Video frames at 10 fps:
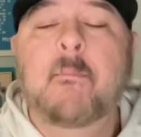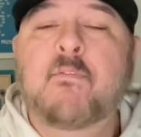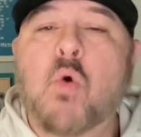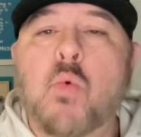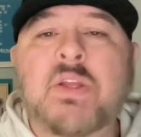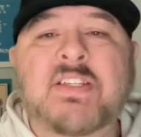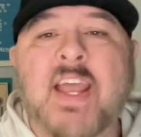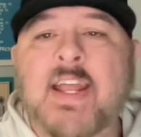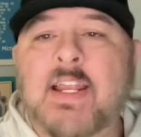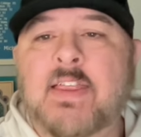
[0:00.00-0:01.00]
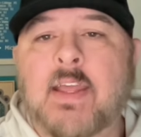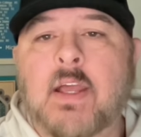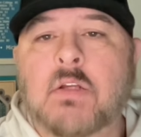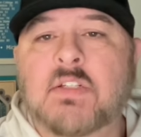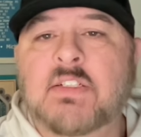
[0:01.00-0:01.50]
Before we say anything
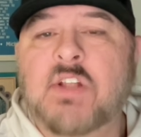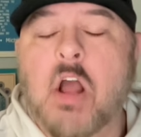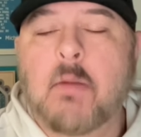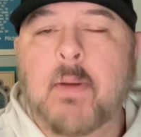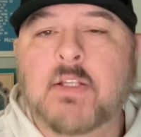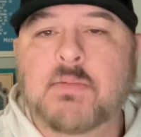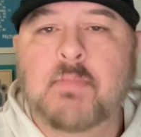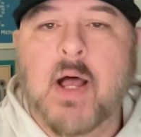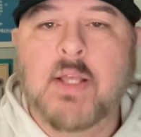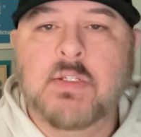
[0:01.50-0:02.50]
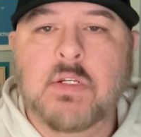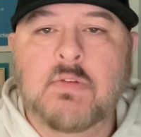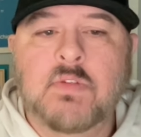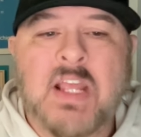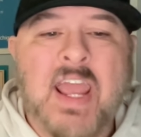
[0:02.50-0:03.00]
else, let's talk about some
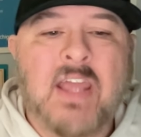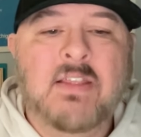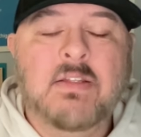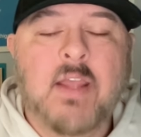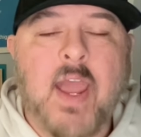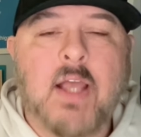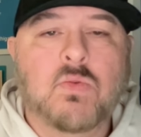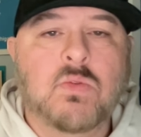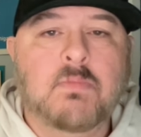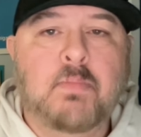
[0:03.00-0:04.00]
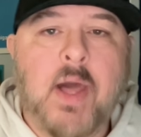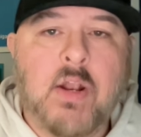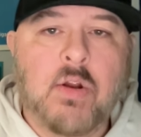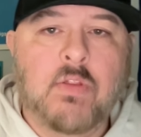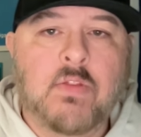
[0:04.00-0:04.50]
positives. And this cast was
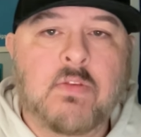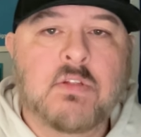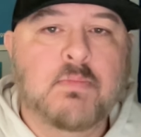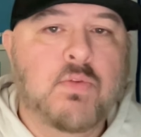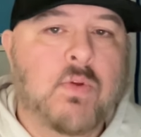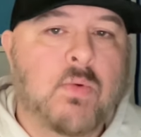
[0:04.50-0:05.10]
better than this movie